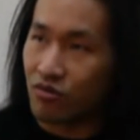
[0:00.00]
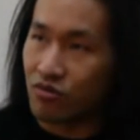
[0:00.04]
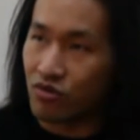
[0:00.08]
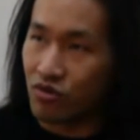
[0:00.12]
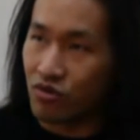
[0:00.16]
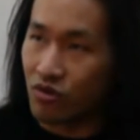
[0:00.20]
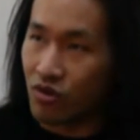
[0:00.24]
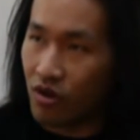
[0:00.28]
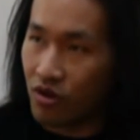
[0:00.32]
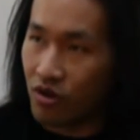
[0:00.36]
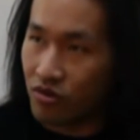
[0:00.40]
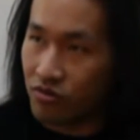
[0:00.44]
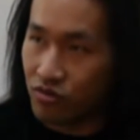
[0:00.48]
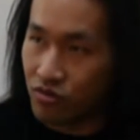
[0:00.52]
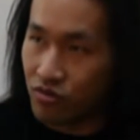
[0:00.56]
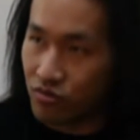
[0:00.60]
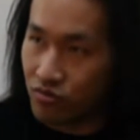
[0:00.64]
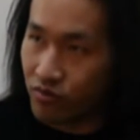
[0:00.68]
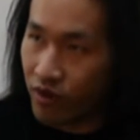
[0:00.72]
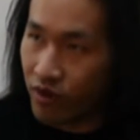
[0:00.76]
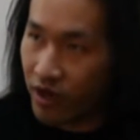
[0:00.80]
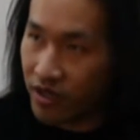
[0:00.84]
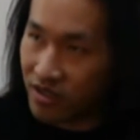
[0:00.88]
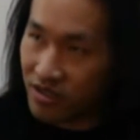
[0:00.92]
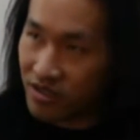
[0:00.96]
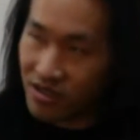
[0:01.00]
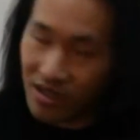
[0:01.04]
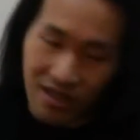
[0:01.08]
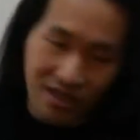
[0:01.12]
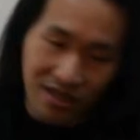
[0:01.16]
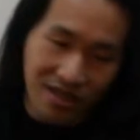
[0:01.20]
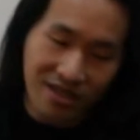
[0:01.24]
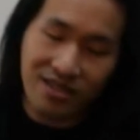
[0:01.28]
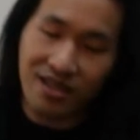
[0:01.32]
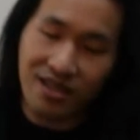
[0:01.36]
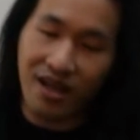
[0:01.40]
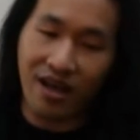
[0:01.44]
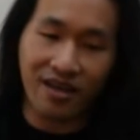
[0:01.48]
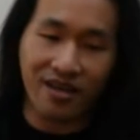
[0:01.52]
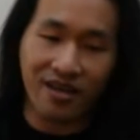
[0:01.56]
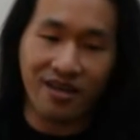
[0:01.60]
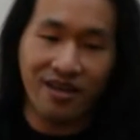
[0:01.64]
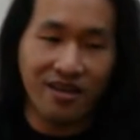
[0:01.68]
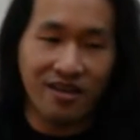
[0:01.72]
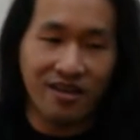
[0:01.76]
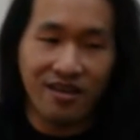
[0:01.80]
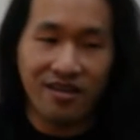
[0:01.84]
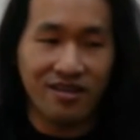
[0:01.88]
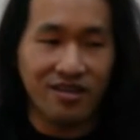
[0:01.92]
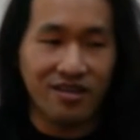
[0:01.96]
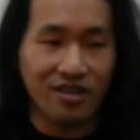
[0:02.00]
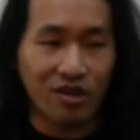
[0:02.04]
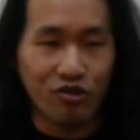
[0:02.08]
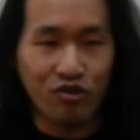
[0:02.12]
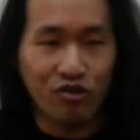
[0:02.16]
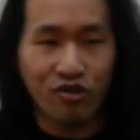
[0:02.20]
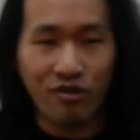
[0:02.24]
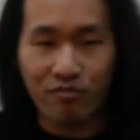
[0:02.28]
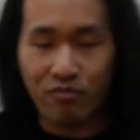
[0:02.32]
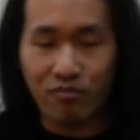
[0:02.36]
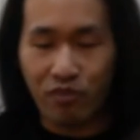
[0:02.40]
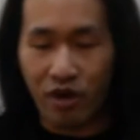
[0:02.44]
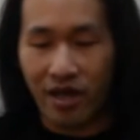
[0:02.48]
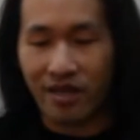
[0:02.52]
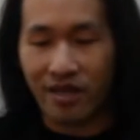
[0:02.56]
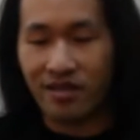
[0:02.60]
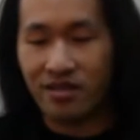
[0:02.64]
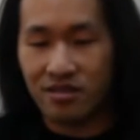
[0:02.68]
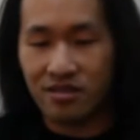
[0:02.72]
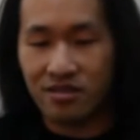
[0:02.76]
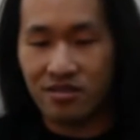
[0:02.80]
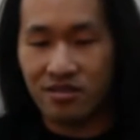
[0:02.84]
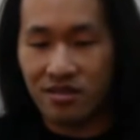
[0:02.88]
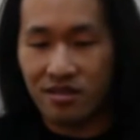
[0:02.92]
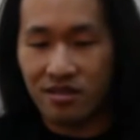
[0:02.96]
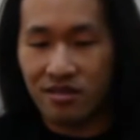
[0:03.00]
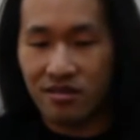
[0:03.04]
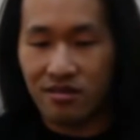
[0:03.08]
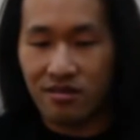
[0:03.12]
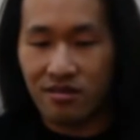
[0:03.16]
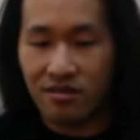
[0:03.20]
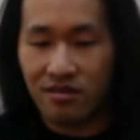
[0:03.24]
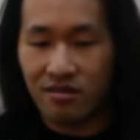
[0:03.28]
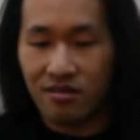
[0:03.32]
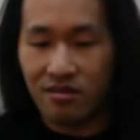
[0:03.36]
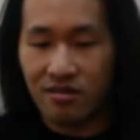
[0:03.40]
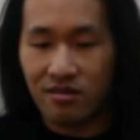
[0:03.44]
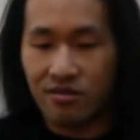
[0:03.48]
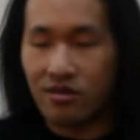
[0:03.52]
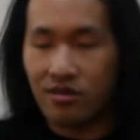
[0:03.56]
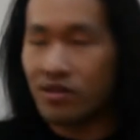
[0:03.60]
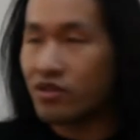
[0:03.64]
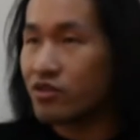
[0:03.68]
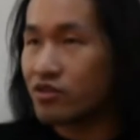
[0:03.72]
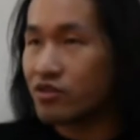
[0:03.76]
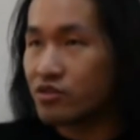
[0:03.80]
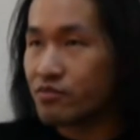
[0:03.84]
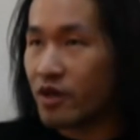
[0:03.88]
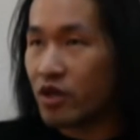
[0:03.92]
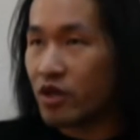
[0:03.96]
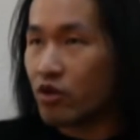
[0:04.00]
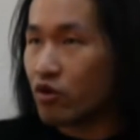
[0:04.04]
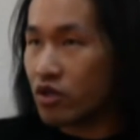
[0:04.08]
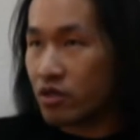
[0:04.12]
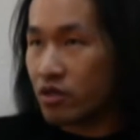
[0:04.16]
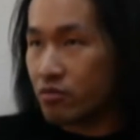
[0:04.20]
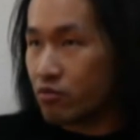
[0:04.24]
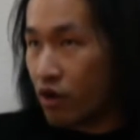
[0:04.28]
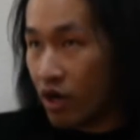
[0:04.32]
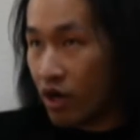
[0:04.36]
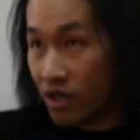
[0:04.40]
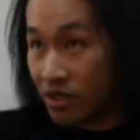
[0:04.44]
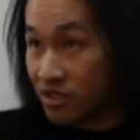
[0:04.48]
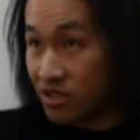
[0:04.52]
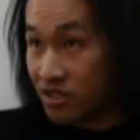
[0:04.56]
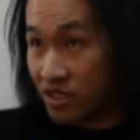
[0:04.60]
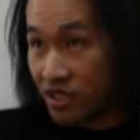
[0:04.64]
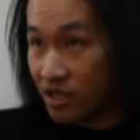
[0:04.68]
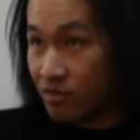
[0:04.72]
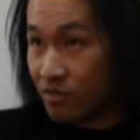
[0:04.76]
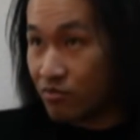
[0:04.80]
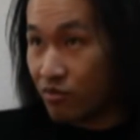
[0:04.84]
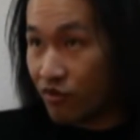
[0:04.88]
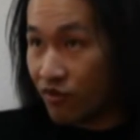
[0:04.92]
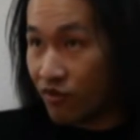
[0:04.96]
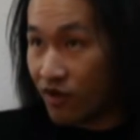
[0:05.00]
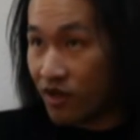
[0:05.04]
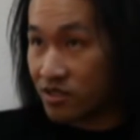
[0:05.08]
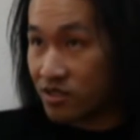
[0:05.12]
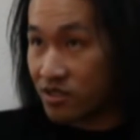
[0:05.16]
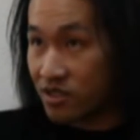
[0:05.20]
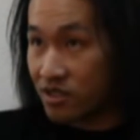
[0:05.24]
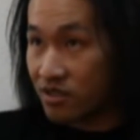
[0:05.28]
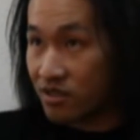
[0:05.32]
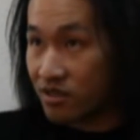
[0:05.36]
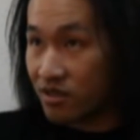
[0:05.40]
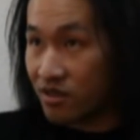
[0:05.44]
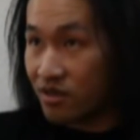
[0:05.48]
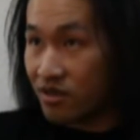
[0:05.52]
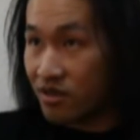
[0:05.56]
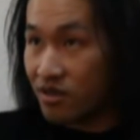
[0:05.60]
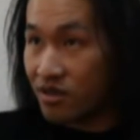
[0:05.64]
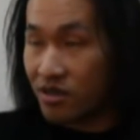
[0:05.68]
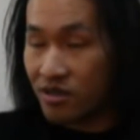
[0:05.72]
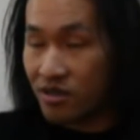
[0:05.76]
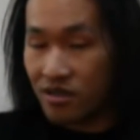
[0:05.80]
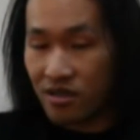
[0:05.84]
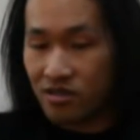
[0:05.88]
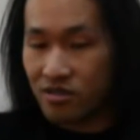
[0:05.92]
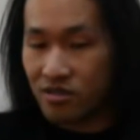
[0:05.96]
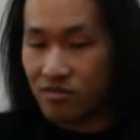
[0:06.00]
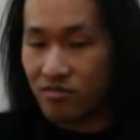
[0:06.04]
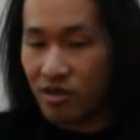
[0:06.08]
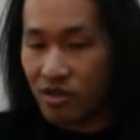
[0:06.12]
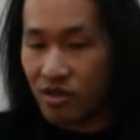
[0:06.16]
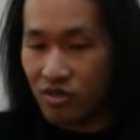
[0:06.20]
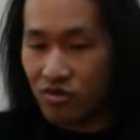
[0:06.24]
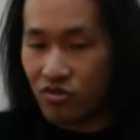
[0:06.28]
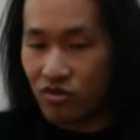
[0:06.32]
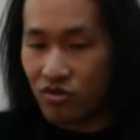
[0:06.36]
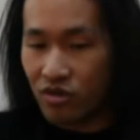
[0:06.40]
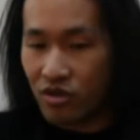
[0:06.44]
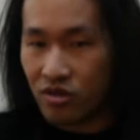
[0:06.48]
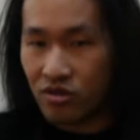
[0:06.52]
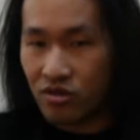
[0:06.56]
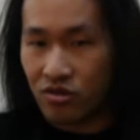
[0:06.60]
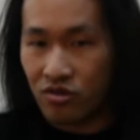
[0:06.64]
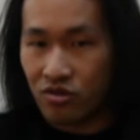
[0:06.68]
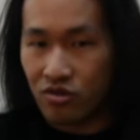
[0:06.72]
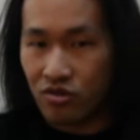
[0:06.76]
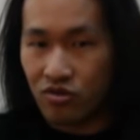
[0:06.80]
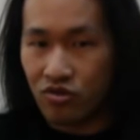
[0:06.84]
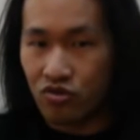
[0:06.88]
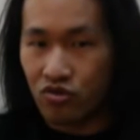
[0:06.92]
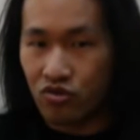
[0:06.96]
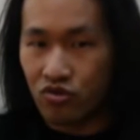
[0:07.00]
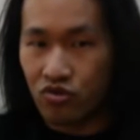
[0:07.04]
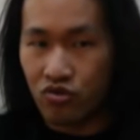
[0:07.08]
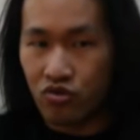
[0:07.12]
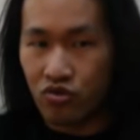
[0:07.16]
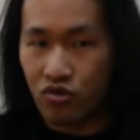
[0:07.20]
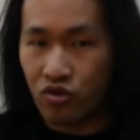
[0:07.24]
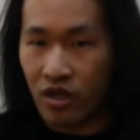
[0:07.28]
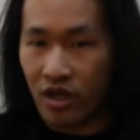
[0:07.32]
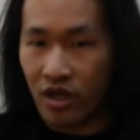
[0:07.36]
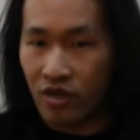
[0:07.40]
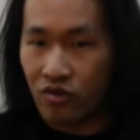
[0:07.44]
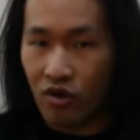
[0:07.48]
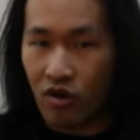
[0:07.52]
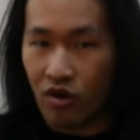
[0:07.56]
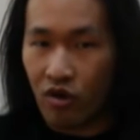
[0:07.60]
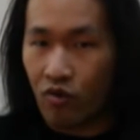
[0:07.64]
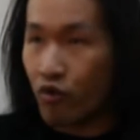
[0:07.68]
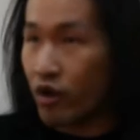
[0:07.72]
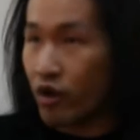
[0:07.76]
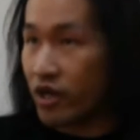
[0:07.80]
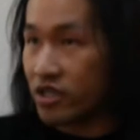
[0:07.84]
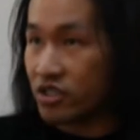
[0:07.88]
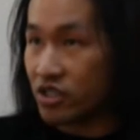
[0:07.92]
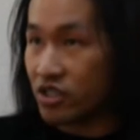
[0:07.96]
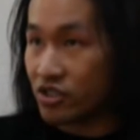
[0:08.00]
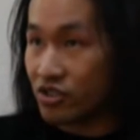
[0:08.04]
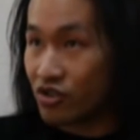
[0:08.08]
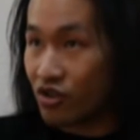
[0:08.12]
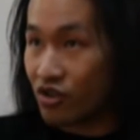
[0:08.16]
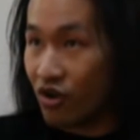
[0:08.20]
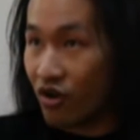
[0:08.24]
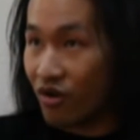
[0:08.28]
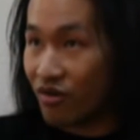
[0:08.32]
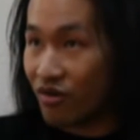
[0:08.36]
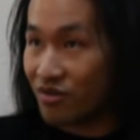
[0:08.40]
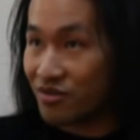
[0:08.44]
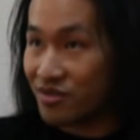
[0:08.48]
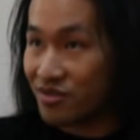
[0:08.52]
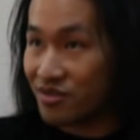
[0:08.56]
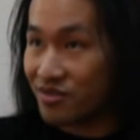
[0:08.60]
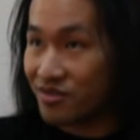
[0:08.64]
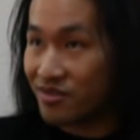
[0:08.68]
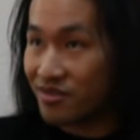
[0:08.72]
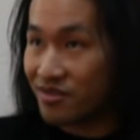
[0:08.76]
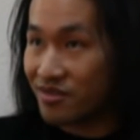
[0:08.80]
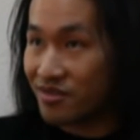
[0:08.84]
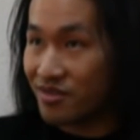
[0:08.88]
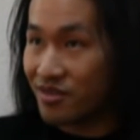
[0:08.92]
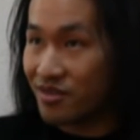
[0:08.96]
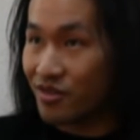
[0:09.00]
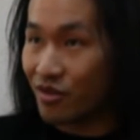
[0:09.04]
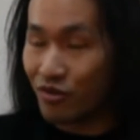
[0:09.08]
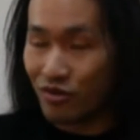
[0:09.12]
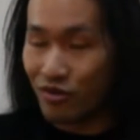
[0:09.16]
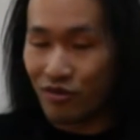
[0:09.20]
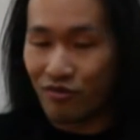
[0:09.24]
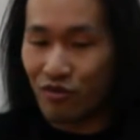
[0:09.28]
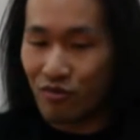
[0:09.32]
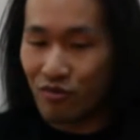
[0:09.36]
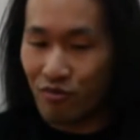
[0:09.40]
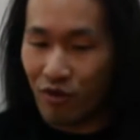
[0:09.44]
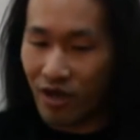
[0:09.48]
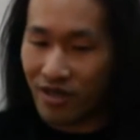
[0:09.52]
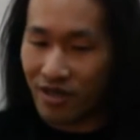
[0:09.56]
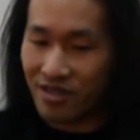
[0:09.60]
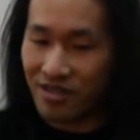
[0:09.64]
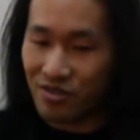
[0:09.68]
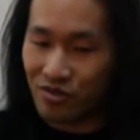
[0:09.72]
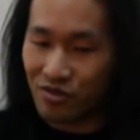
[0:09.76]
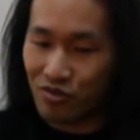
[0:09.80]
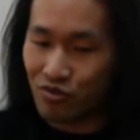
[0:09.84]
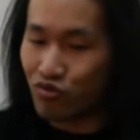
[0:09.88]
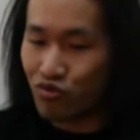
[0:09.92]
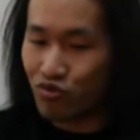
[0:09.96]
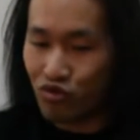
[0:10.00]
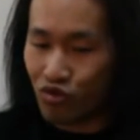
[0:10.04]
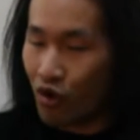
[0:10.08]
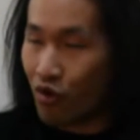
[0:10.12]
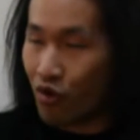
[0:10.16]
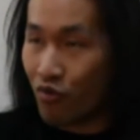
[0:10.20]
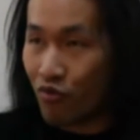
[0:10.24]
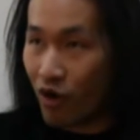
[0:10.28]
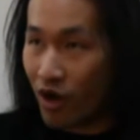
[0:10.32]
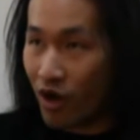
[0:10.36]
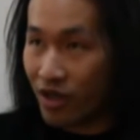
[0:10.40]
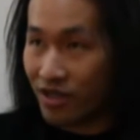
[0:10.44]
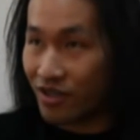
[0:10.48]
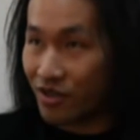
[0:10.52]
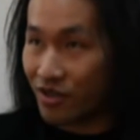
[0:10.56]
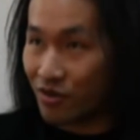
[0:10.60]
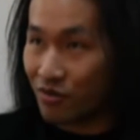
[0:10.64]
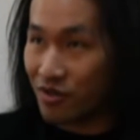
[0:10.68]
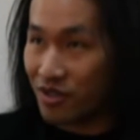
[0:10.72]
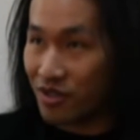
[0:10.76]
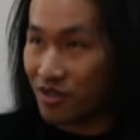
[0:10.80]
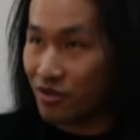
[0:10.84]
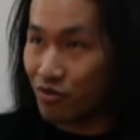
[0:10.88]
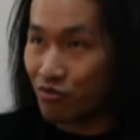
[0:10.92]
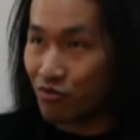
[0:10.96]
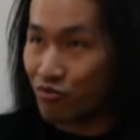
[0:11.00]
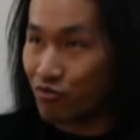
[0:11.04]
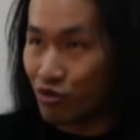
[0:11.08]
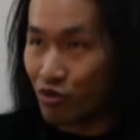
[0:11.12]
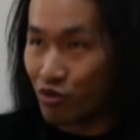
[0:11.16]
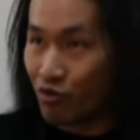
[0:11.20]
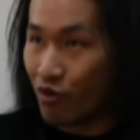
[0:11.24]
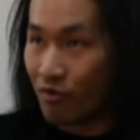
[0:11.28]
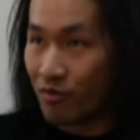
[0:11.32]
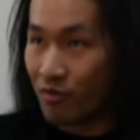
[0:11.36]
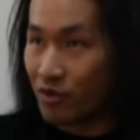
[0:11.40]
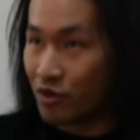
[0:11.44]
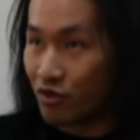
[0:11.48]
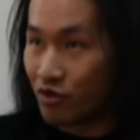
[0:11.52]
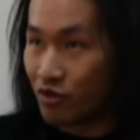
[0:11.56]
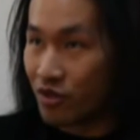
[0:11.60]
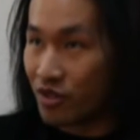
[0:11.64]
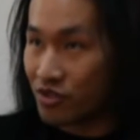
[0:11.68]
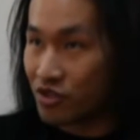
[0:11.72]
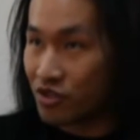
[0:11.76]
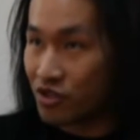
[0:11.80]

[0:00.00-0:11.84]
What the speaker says: to practice. And it's like, you can practice, you can spend all day practicing improvising. It doesn't make you good at arranging songs. If you practice songwriting only, you won't be good at